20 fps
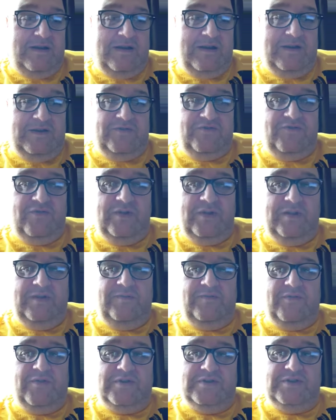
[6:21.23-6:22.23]
it's really
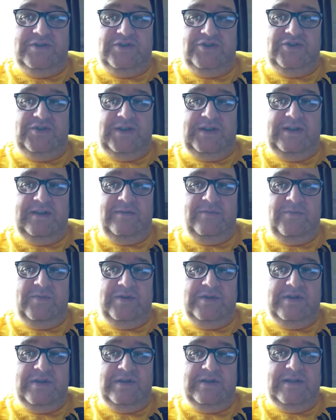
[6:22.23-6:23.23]
frustrating
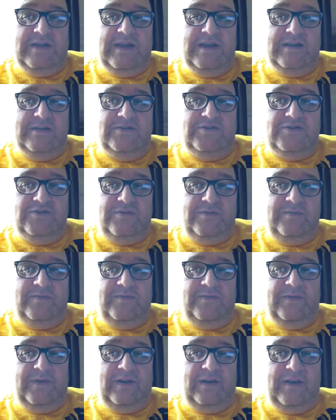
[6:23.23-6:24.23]
when you do a job
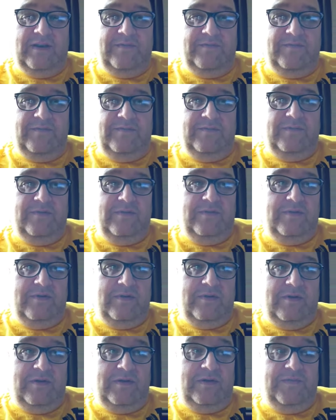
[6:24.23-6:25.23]
for a living,
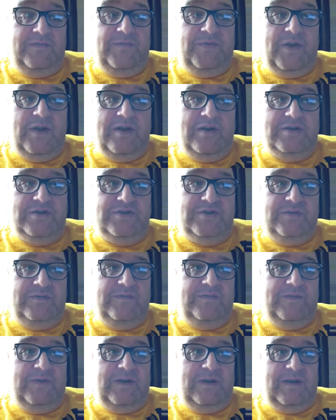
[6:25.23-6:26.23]
or you've done a job
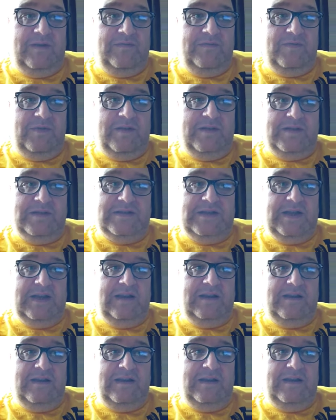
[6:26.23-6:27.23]
for a living, like
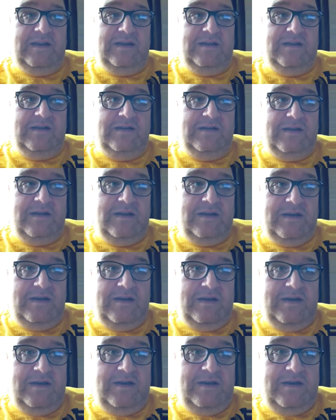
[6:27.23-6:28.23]
decorating,
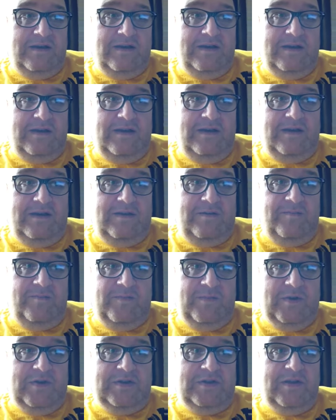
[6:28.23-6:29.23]

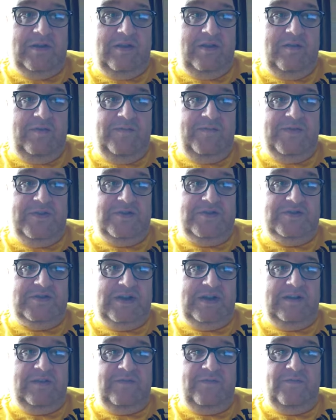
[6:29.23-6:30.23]
and you love to
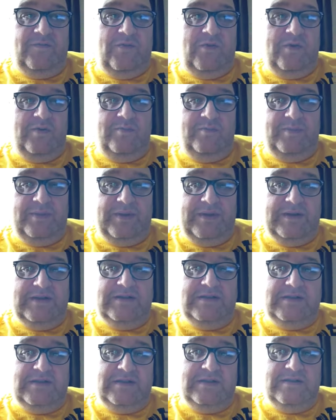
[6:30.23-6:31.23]
transform
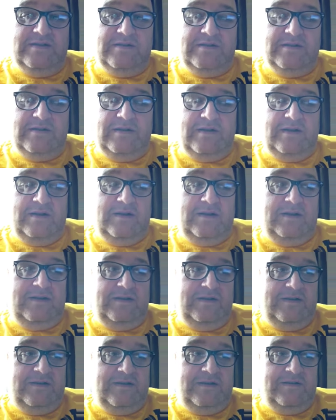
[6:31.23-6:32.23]
places,
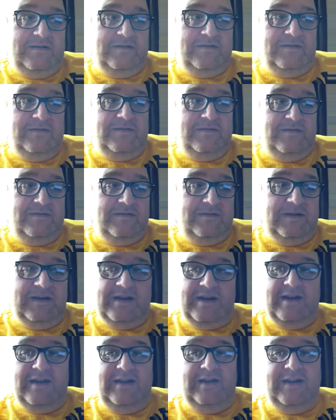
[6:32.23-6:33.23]
and you
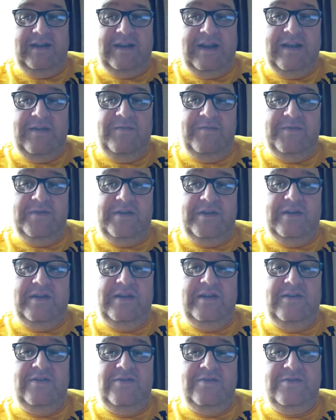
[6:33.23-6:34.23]
can't do it for your
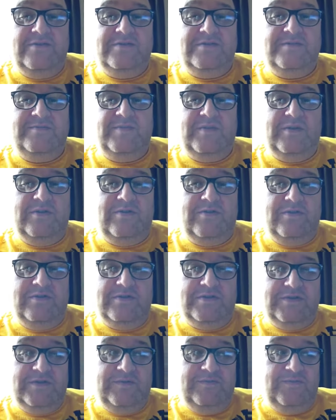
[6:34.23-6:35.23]
own house
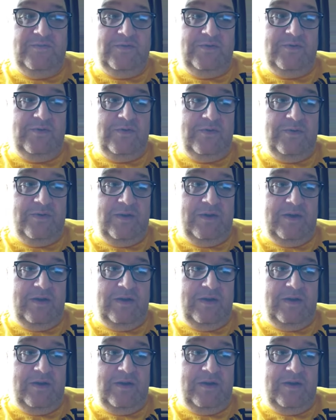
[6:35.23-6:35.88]
because you've no got